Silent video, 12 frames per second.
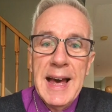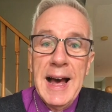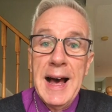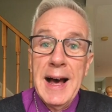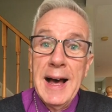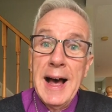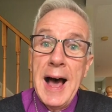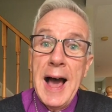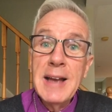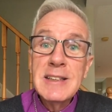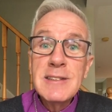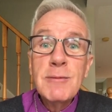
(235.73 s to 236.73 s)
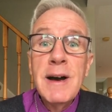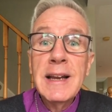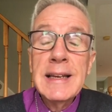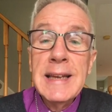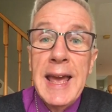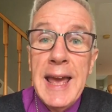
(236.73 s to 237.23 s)
I just
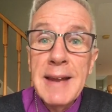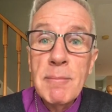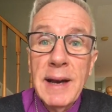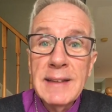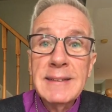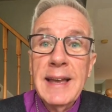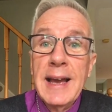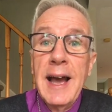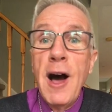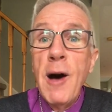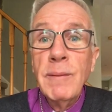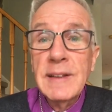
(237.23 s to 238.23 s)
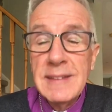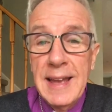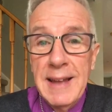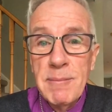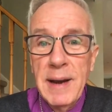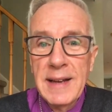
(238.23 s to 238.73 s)
wanted to end by saying, I always
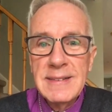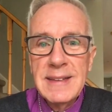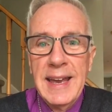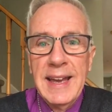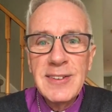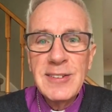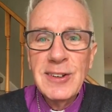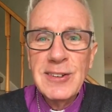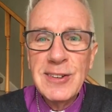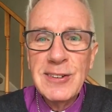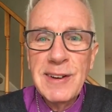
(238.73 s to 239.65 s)
end by saying, search the